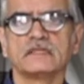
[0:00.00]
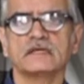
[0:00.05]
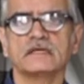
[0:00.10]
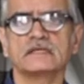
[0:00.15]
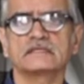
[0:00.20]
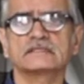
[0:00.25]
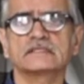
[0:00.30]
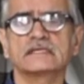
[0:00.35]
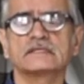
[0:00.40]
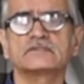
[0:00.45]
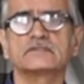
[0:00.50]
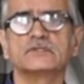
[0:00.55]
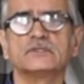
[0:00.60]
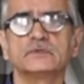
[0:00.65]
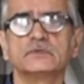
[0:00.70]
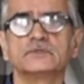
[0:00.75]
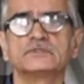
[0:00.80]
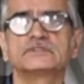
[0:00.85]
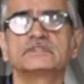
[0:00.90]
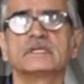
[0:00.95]
is that
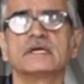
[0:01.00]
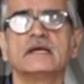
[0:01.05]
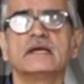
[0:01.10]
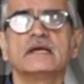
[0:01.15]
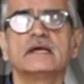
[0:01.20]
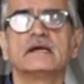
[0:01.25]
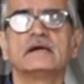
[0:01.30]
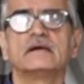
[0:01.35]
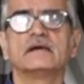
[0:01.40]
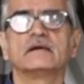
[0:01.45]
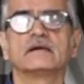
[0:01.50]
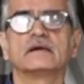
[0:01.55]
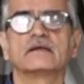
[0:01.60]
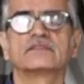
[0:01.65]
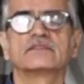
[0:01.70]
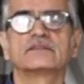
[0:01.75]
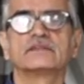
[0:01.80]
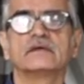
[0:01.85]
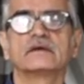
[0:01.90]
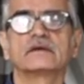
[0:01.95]
use
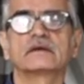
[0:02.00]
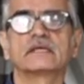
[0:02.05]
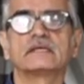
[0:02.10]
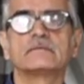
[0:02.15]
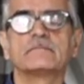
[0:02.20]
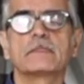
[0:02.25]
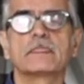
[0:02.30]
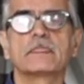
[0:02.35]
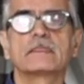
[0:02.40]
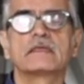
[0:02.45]
theory